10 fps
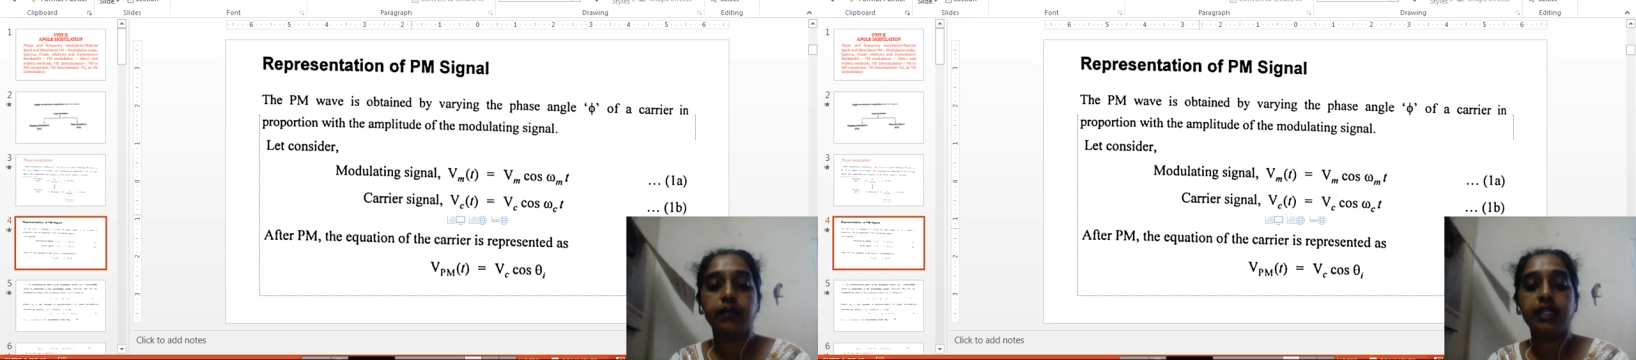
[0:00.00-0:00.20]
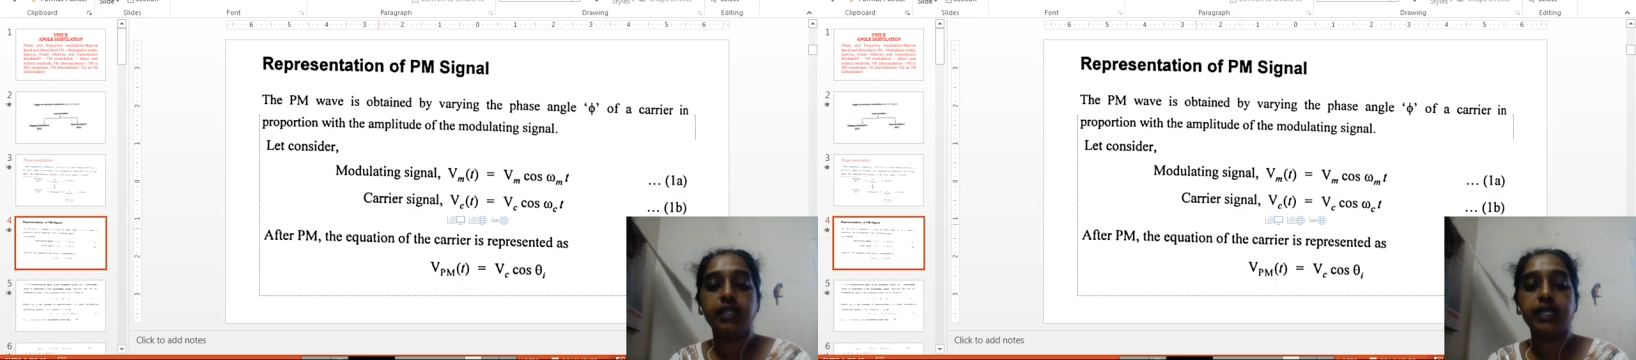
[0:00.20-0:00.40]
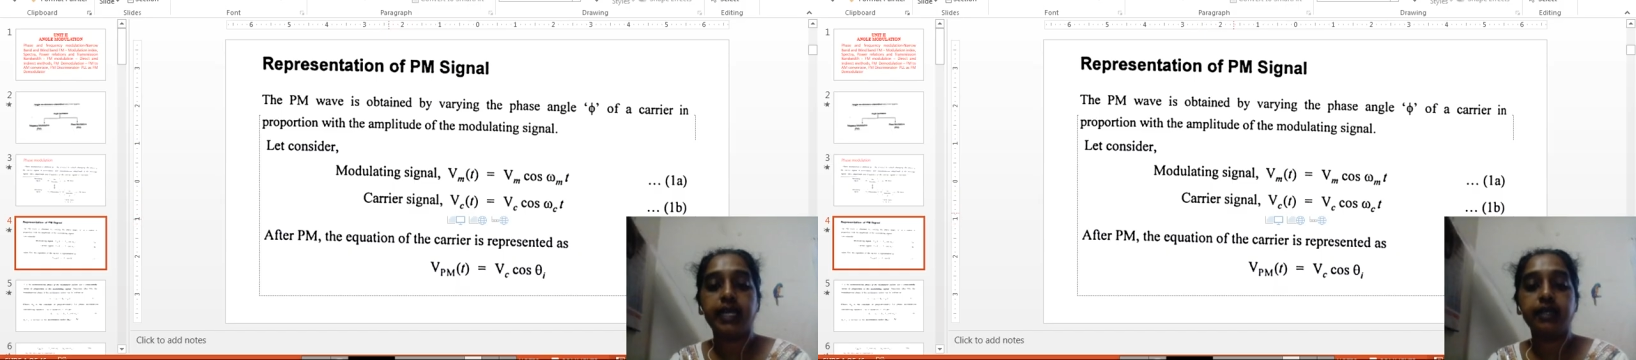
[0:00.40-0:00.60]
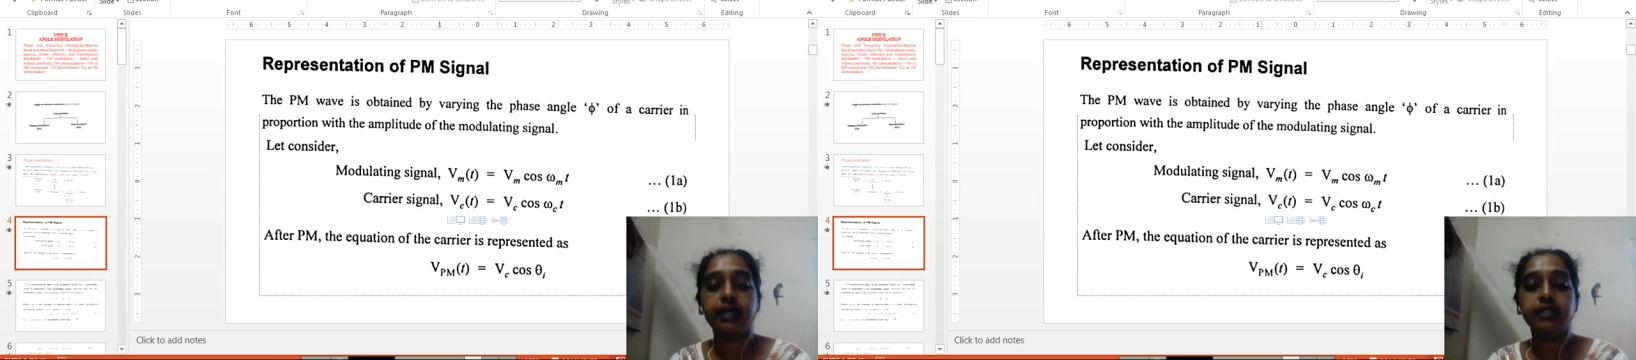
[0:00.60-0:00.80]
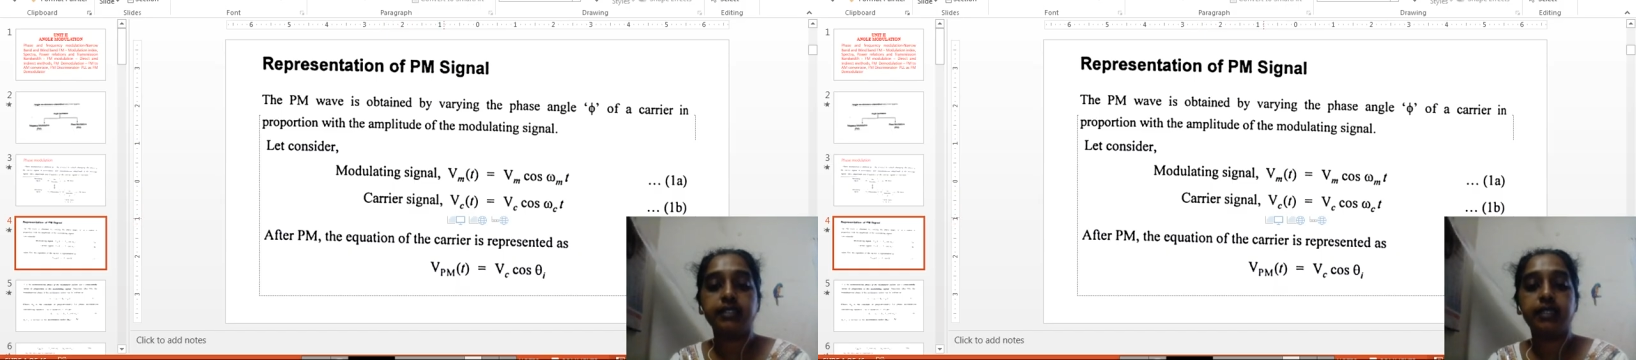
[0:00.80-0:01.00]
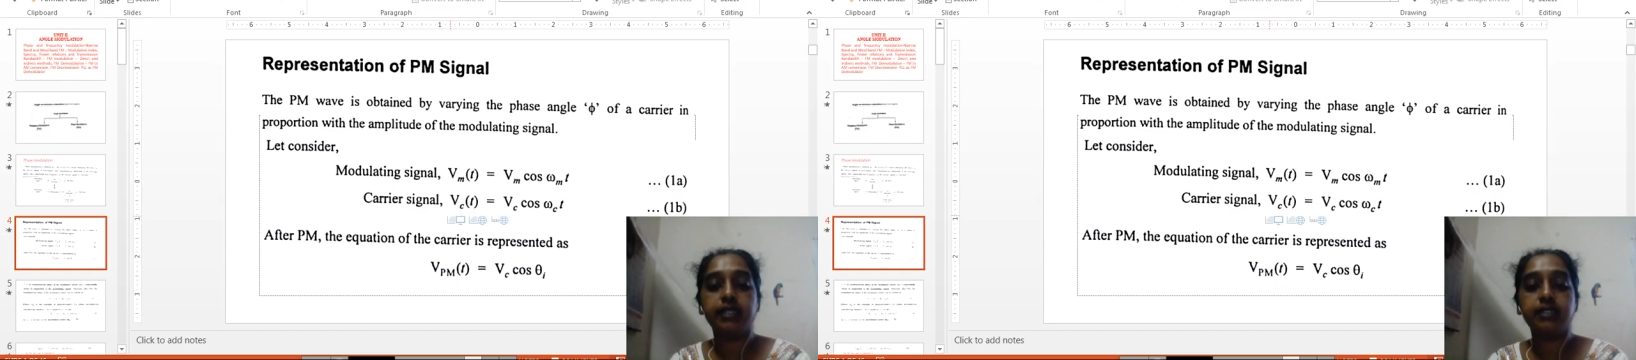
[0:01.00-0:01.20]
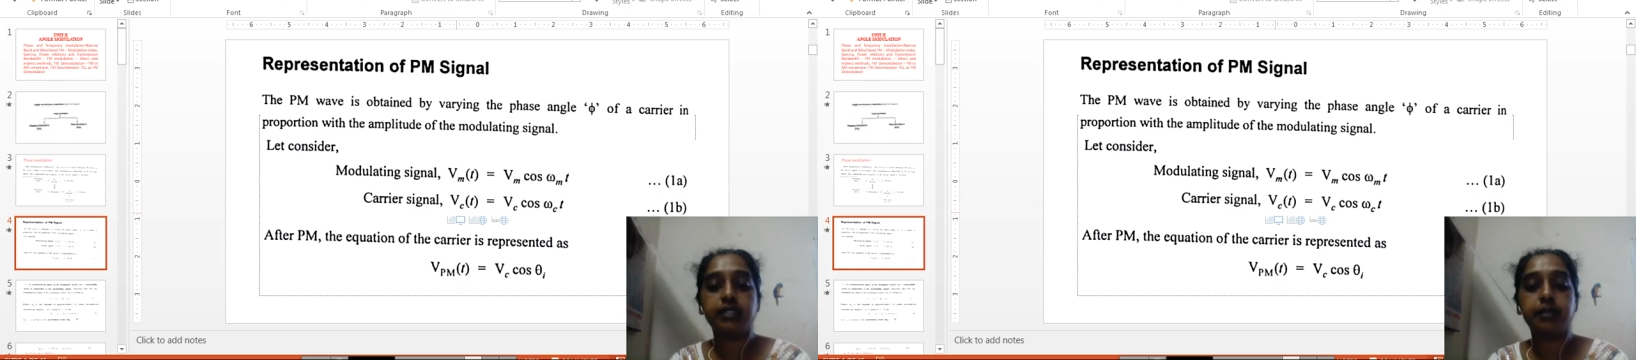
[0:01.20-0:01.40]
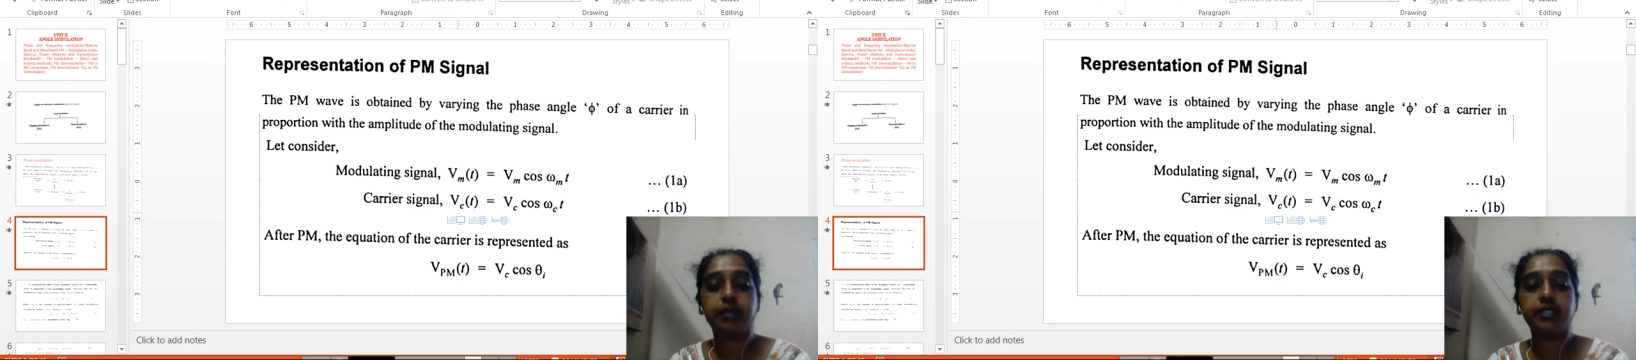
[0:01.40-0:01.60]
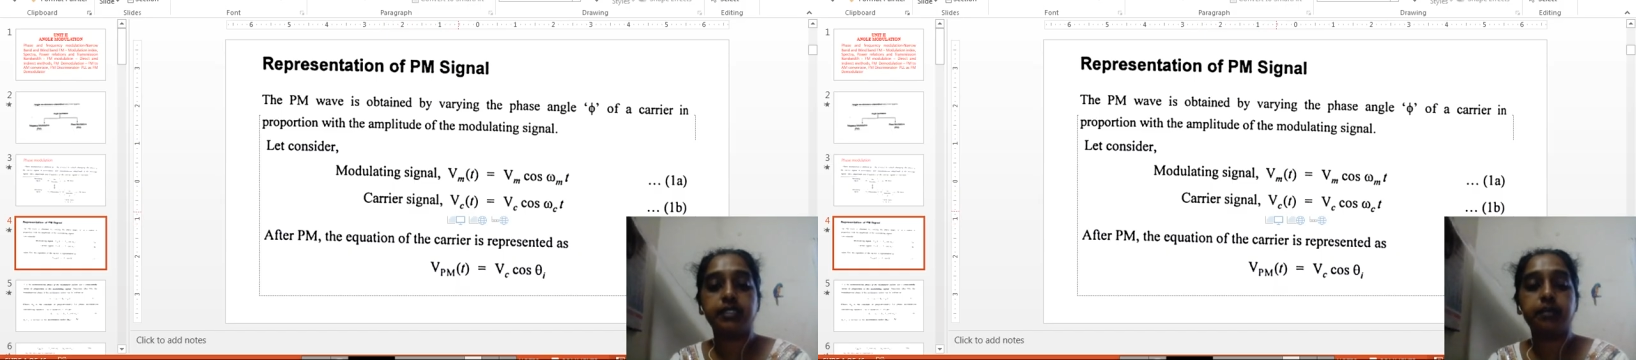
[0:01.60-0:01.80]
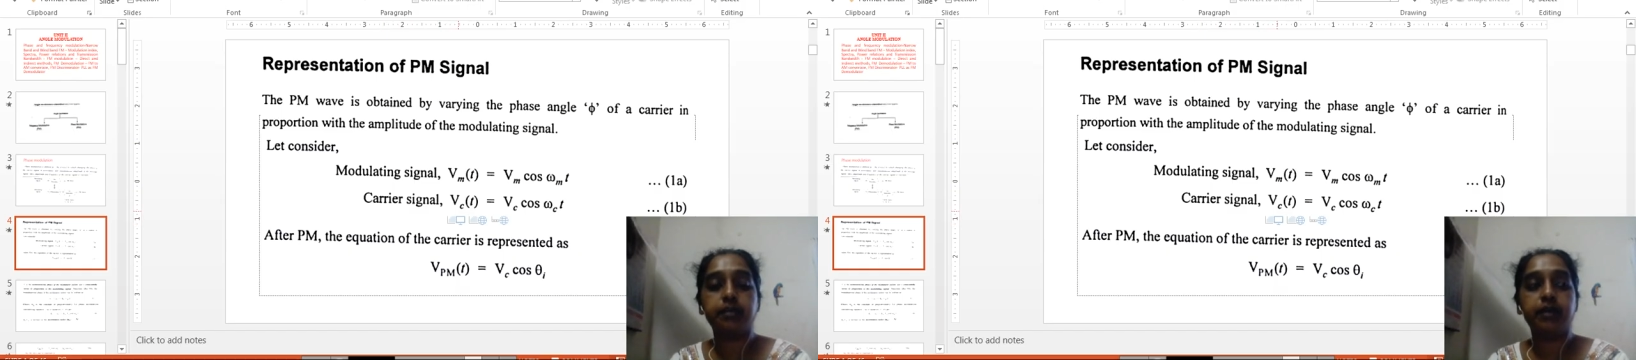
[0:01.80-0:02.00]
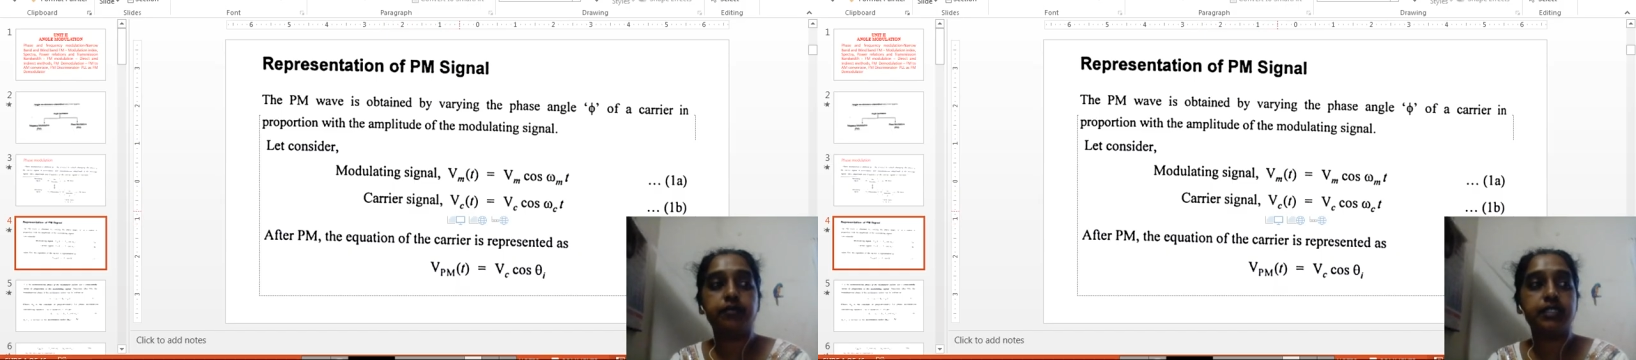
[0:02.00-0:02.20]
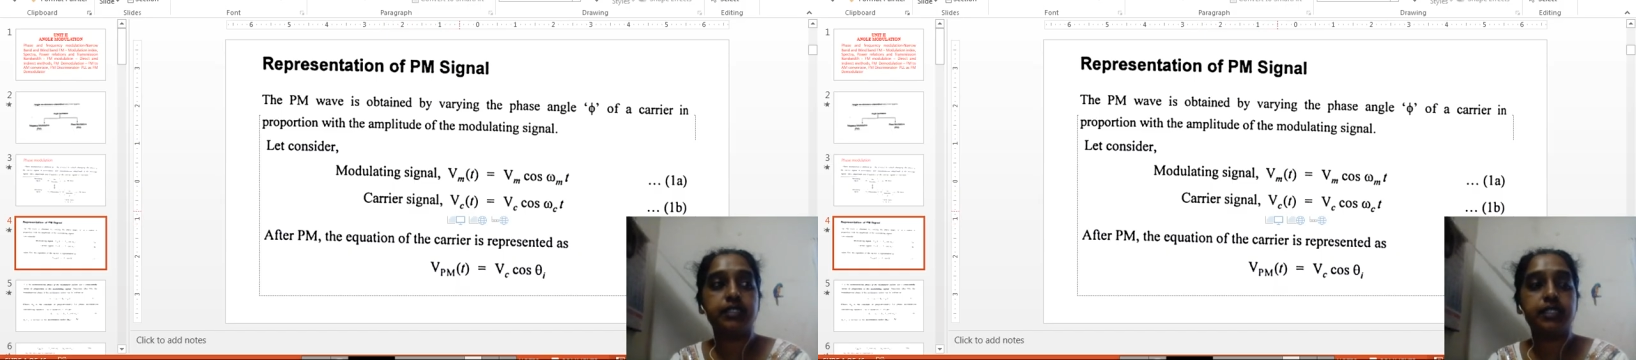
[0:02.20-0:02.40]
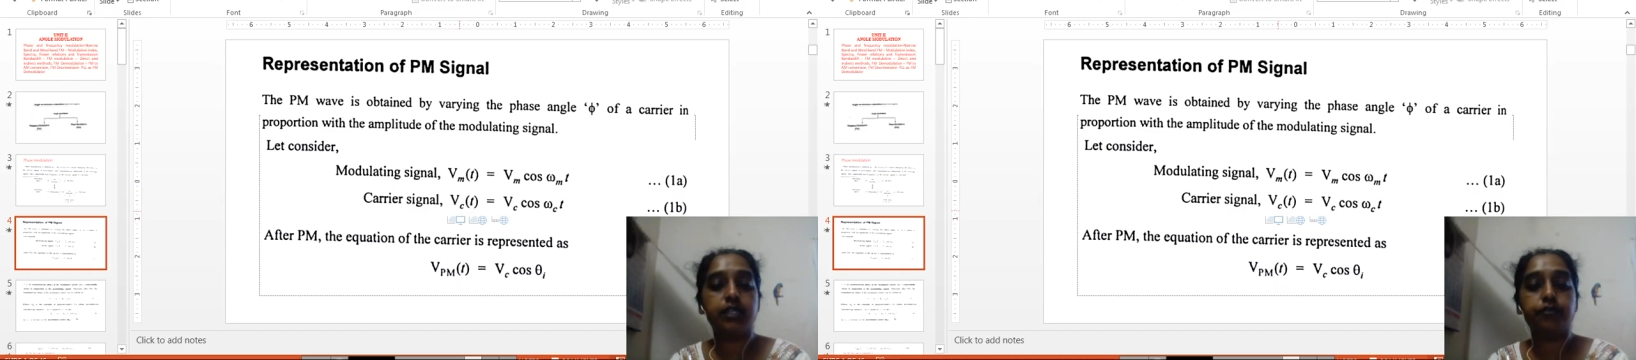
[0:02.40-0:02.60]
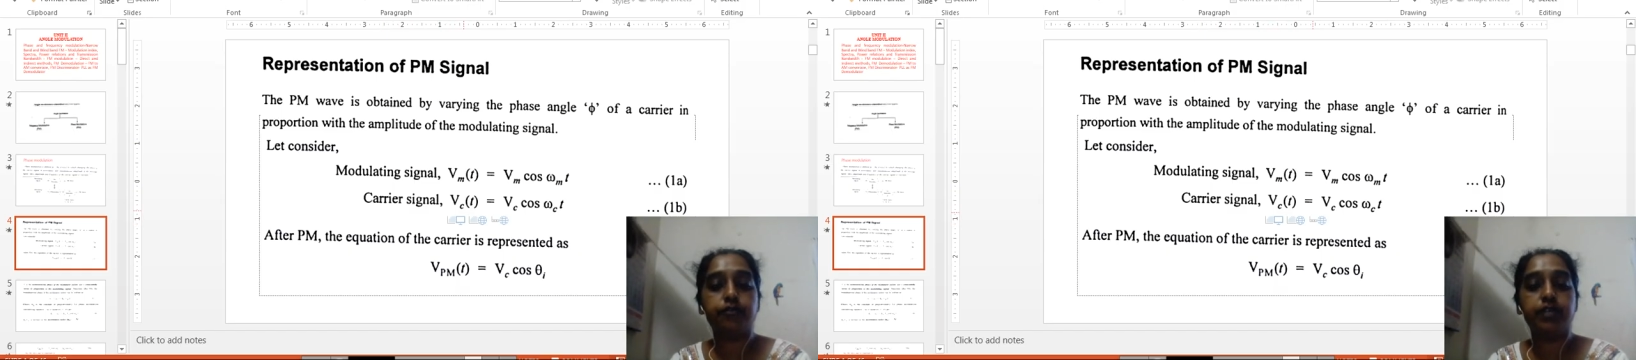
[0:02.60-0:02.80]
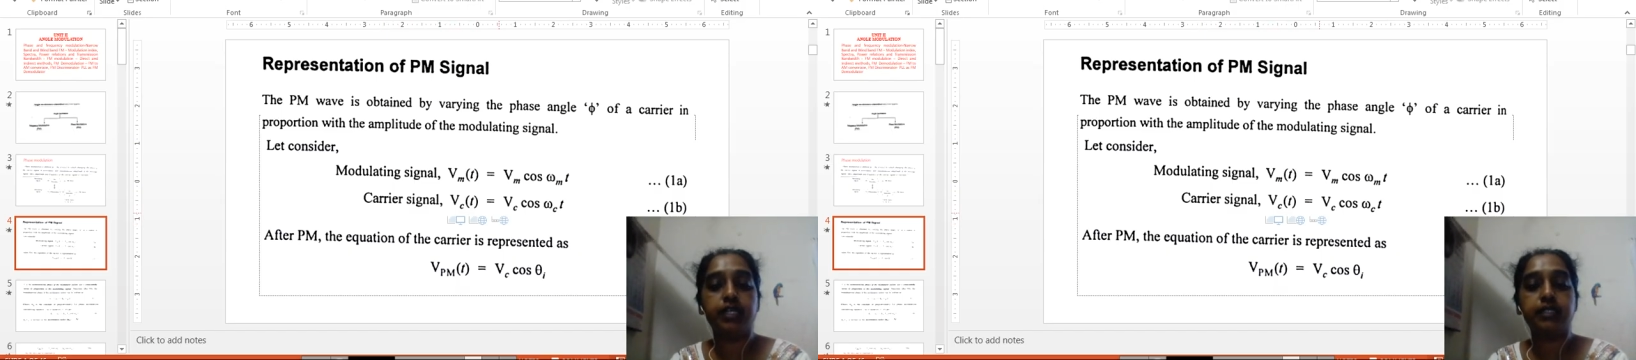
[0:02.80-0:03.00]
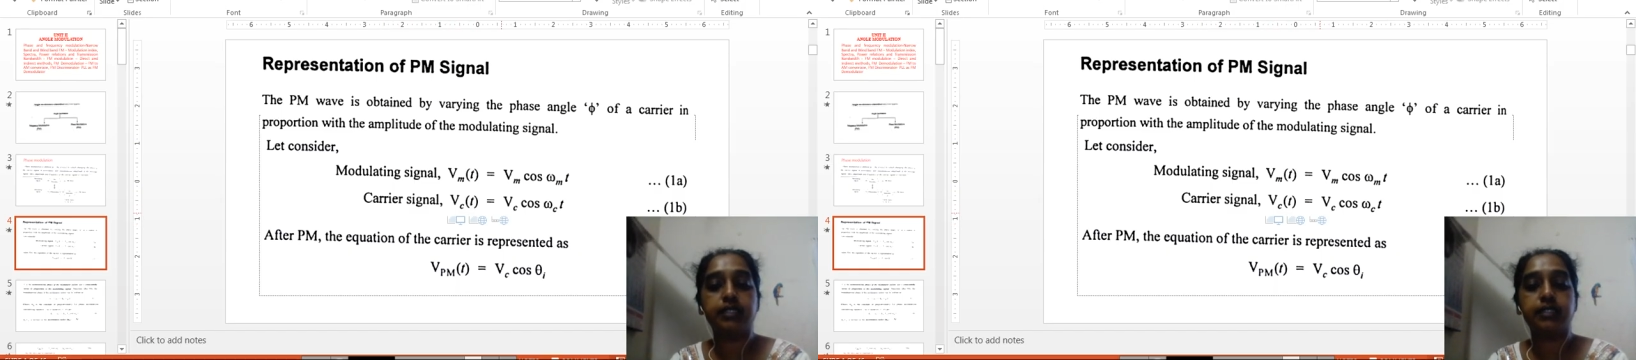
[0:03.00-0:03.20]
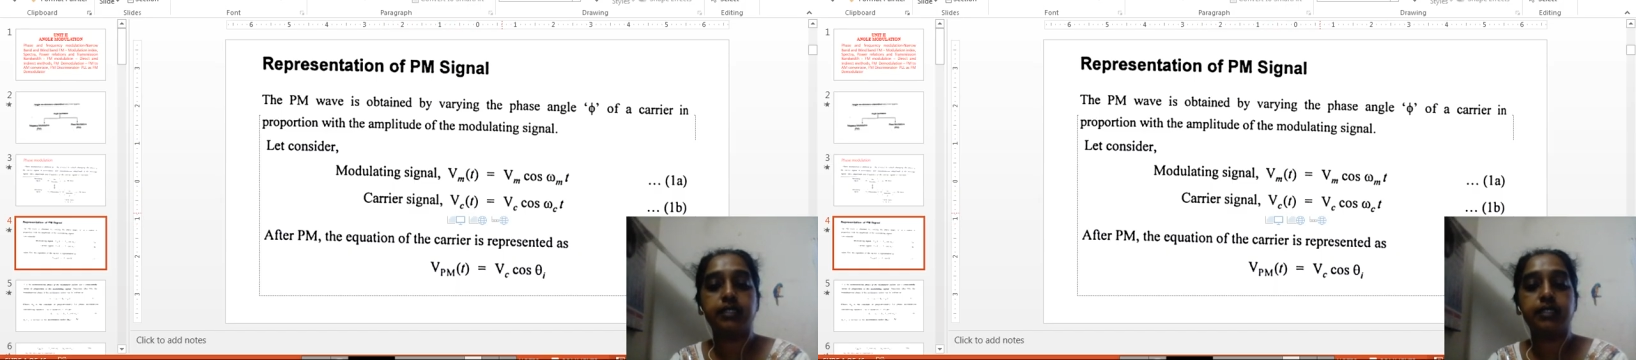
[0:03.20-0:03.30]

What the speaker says: The carrier signal is represented by Vc of t as